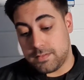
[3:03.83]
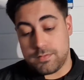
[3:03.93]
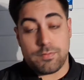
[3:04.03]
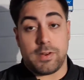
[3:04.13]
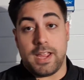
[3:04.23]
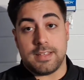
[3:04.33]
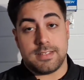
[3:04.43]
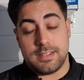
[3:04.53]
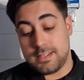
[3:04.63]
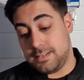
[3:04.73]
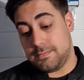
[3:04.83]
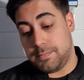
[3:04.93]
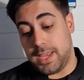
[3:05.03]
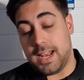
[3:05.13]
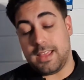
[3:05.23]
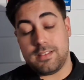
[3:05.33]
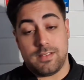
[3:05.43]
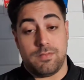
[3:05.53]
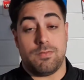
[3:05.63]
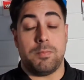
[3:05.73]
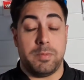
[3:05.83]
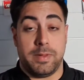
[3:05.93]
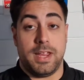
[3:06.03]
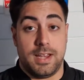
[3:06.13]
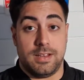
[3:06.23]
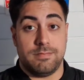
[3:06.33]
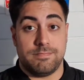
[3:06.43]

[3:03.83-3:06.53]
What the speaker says: 3S BLX from the beginning.